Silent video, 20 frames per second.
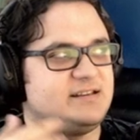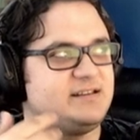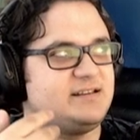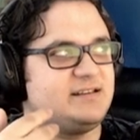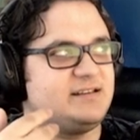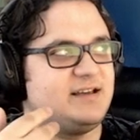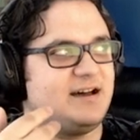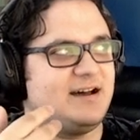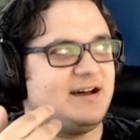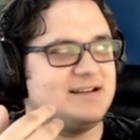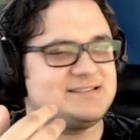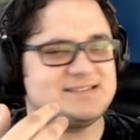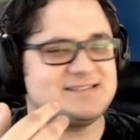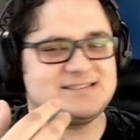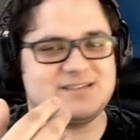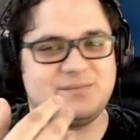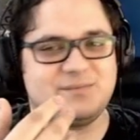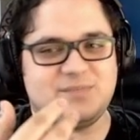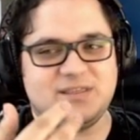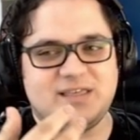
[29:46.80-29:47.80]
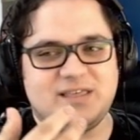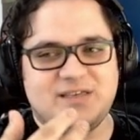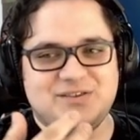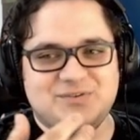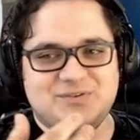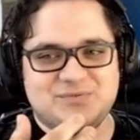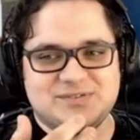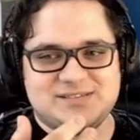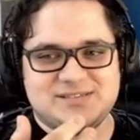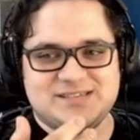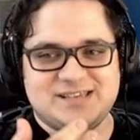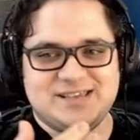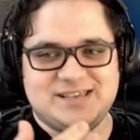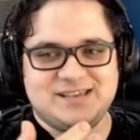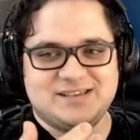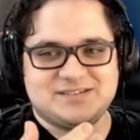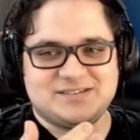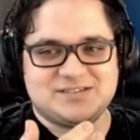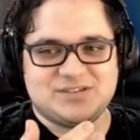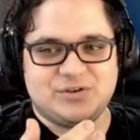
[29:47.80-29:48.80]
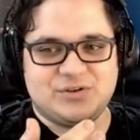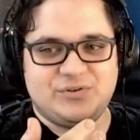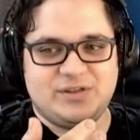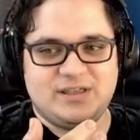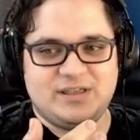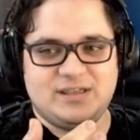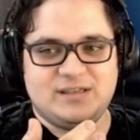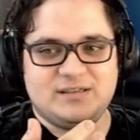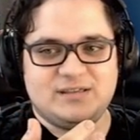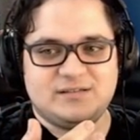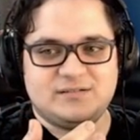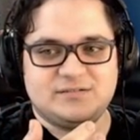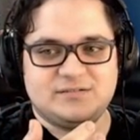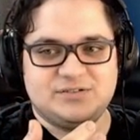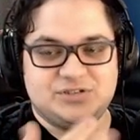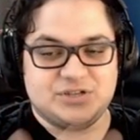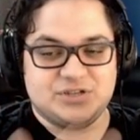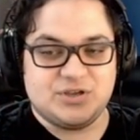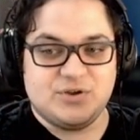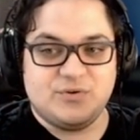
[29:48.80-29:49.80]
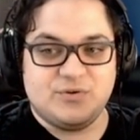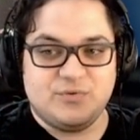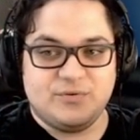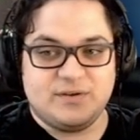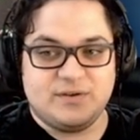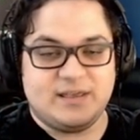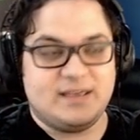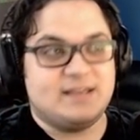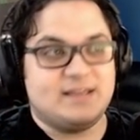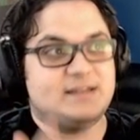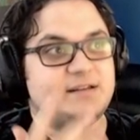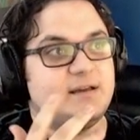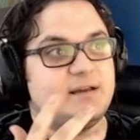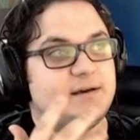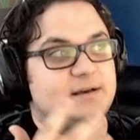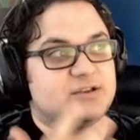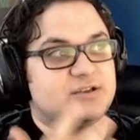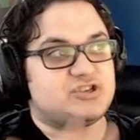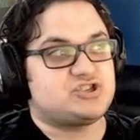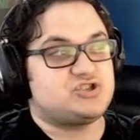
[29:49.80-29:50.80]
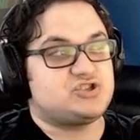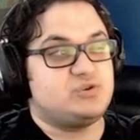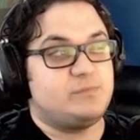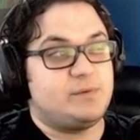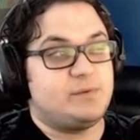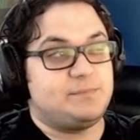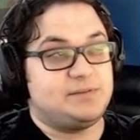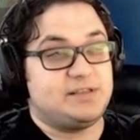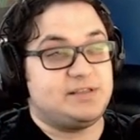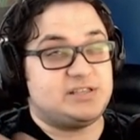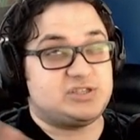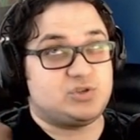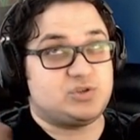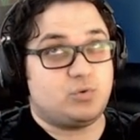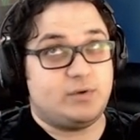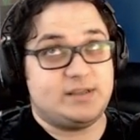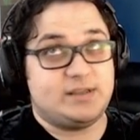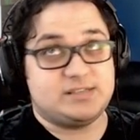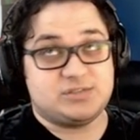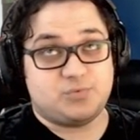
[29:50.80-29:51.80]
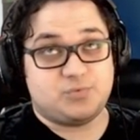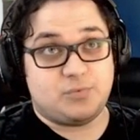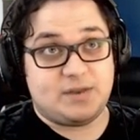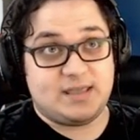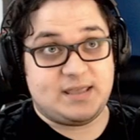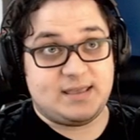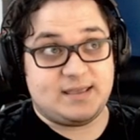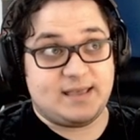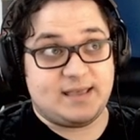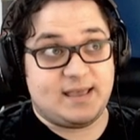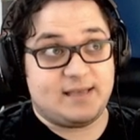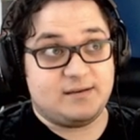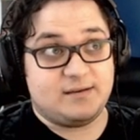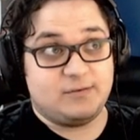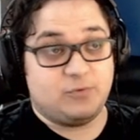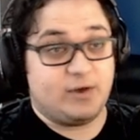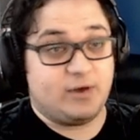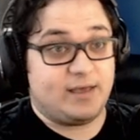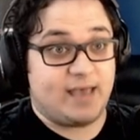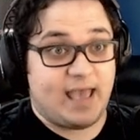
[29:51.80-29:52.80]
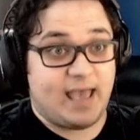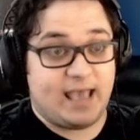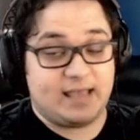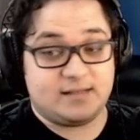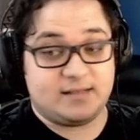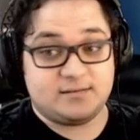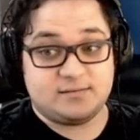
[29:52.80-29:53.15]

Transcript: uh, is this something that you would see a Sony do in assumably twenty twenty, what, eight?